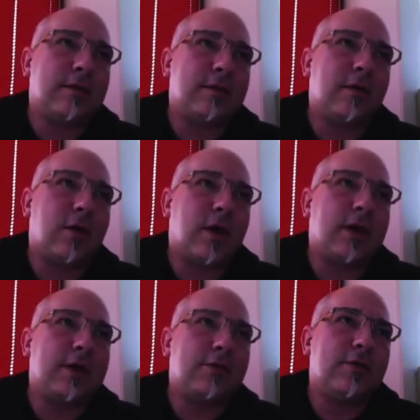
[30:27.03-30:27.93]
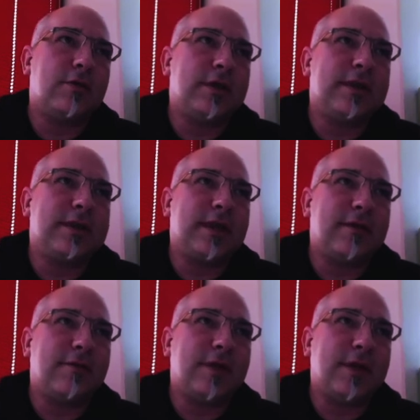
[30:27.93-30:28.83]
hood is that
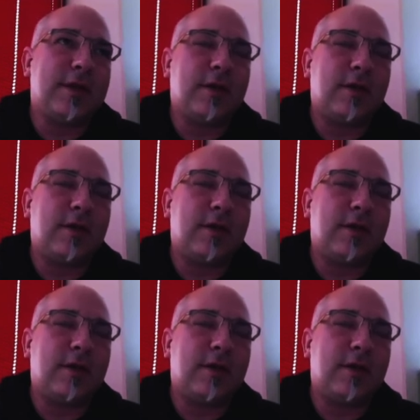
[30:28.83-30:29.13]
we